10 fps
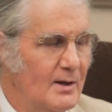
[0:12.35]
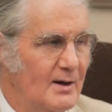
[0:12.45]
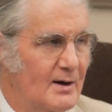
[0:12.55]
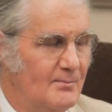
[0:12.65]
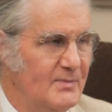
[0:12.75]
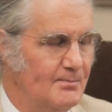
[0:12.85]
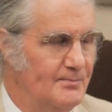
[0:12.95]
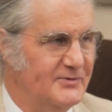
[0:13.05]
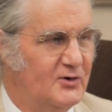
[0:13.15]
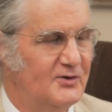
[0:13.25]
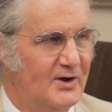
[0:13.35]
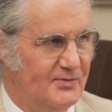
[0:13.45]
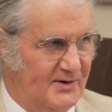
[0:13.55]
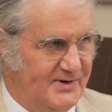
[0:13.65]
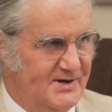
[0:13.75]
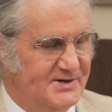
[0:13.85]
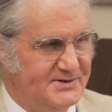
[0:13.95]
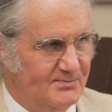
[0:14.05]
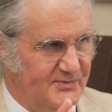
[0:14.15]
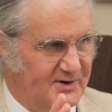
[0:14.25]
Um, it turns out that
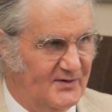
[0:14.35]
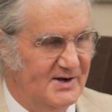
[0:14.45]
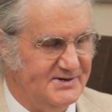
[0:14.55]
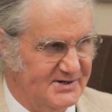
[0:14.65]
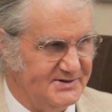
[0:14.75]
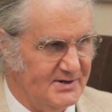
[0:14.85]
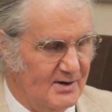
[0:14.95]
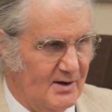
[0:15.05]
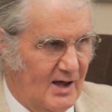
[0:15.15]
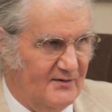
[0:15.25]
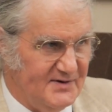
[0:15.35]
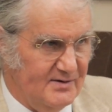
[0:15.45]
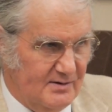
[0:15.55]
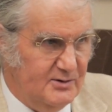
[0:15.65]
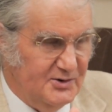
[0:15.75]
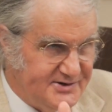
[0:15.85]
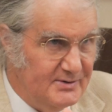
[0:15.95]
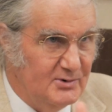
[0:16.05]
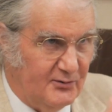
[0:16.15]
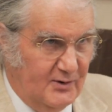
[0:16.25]
these devices have use
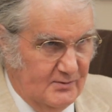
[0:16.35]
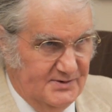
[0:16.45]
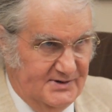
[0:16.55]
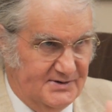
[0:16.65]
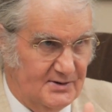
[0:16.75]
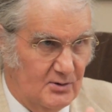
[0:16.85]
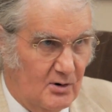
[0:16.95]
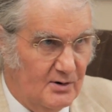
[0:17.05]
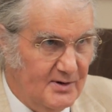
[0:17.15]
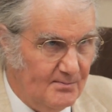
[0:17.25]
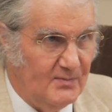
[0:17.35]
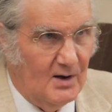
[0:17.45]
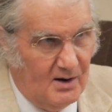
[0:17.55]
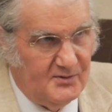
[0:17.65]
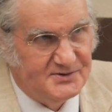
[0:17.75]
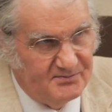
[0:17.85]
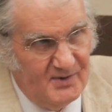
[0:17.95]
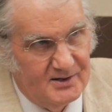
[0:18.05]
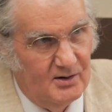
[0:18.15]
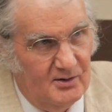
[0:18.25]
similar frequencies. They're all in the hundreds of
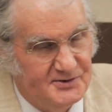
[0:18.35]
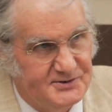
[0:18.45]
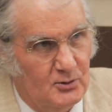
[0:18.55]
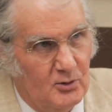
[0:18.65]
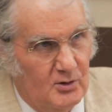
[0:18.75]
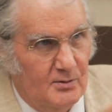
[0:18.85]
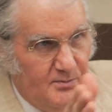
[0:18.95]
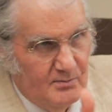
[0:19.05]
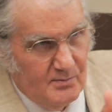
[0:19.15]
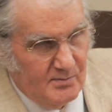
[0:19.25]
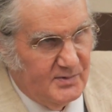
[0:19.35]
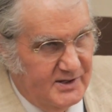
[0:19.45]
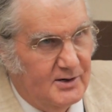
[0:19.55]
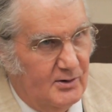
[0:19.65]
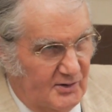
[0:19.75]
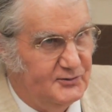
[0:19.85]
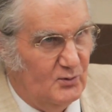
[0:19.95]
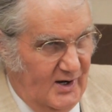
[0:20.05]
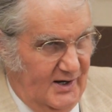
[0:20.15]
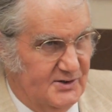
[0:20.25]
megahertz or gigahertz
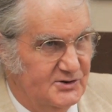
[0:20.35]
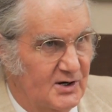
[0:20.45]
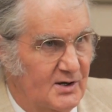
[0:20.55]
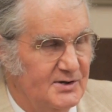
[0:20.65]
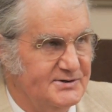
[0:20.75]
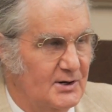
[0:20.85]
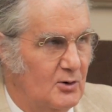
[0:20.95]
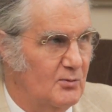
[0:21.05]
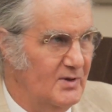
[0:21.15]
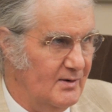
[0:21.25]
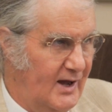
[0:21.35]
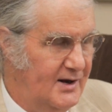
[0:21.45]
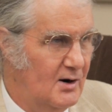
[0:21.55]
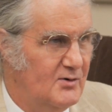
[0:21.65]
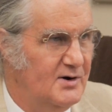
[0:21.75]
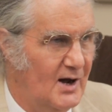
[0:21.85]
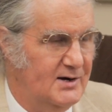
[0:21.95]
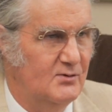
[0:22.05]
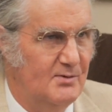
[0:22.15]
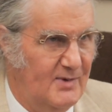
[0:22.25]
range. So eight hundred, nine
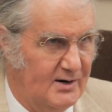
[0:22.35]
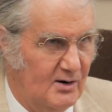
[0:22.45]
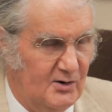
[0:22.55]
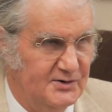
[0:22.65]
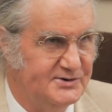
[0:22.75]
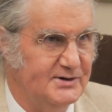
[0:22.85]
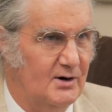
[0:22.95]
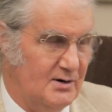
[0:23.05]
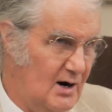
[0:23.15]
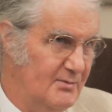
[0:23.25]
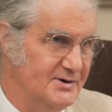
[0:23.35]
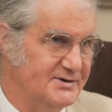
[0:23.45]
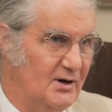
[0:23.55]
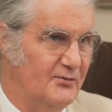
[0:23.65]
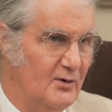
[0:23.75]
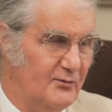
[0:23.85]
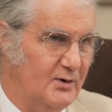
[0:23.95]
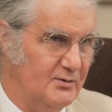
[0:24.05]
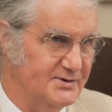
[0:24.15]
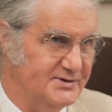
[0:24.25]
hundred megahertz are common cell phone
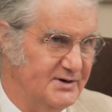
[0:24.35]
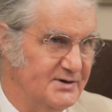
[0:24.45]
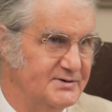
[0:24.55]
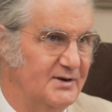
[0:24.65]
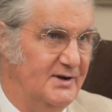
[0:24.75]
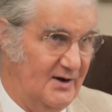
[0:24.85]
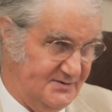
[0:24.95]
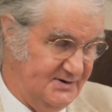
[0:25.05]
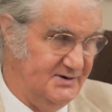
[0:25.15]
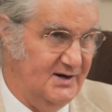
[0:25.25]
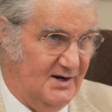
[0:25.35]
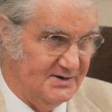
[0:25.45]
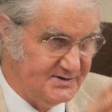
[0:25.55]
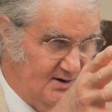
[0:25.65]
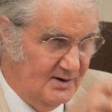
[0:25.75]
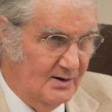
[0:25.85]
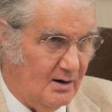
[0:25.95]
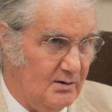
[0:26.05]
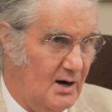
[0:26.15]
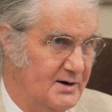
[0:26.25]
frequencies that the F C C has
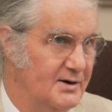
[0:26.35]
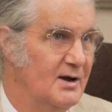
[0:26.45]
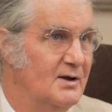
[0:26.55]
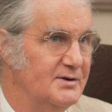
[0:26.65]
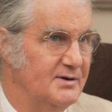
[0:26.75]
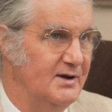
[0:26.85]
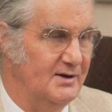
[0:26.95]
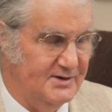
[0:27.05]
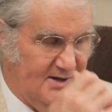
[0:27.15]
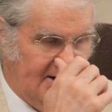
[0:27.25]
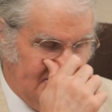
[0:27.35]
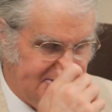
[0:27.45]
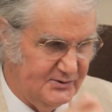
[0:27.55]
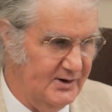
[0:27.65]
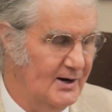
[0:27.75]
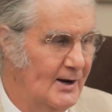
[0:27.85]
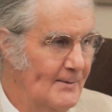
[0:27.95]
allotted mm-hmm. to, the, to that industry.